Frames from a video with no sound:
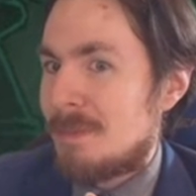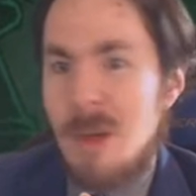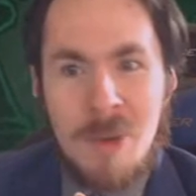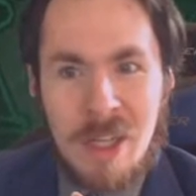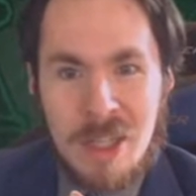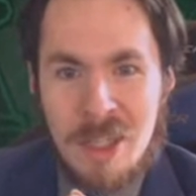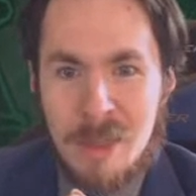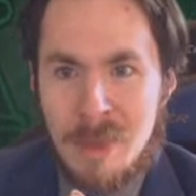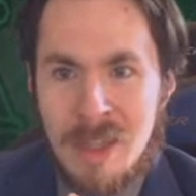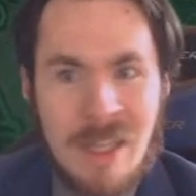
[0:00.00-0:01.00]
We're not going to talk
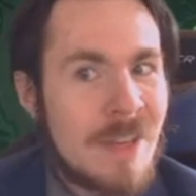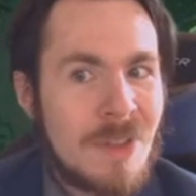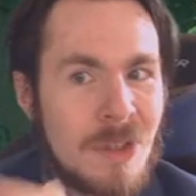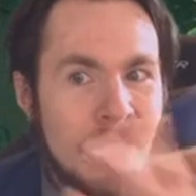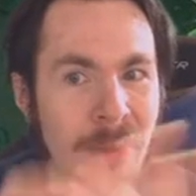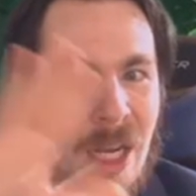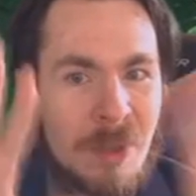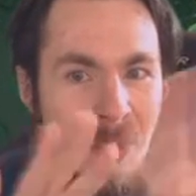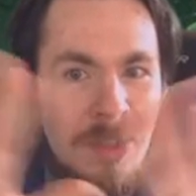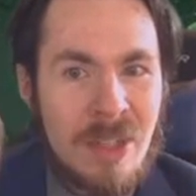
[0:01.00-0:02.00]
about that, even though the background